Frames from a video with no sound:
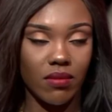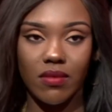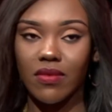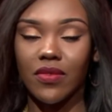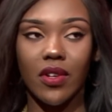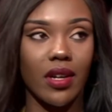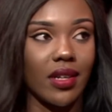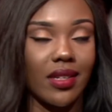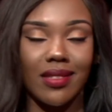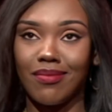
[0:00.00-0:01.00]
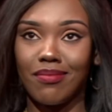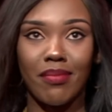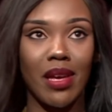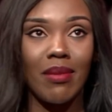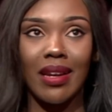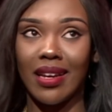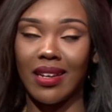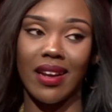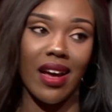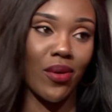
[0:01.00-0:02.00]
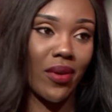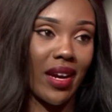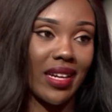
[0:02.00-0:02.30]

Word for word: for maybe like an hour.